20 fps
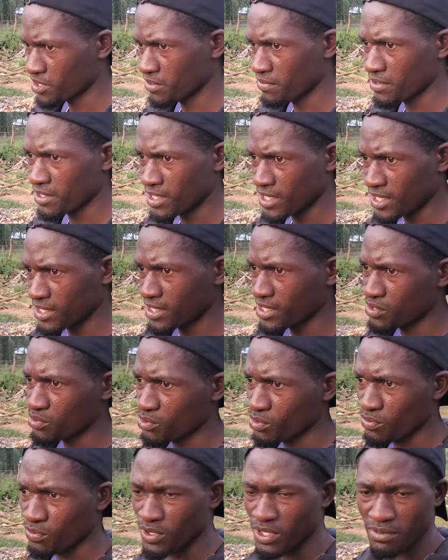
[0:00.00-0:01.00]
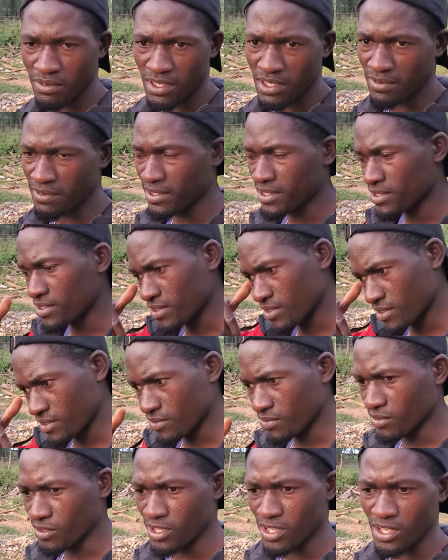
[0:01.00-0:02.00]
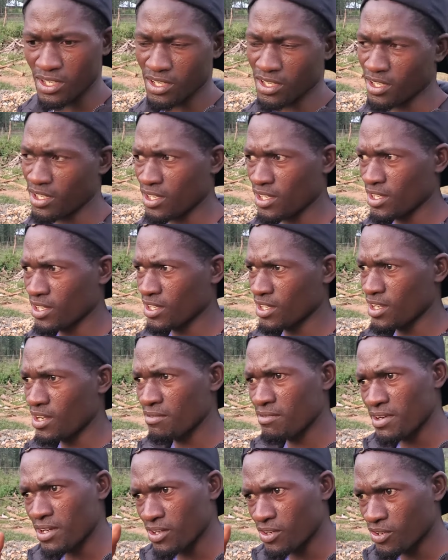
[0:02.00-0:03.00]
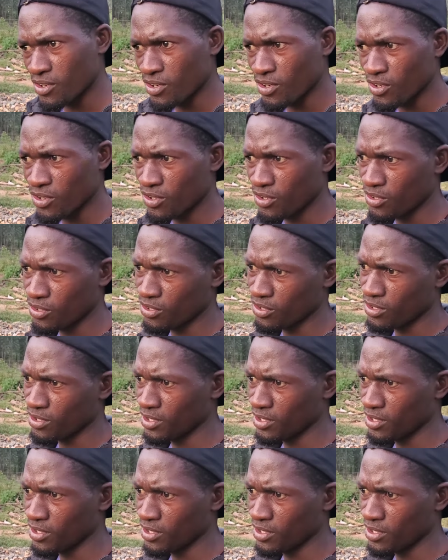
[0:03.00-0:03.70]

Even others, we've never even have a call,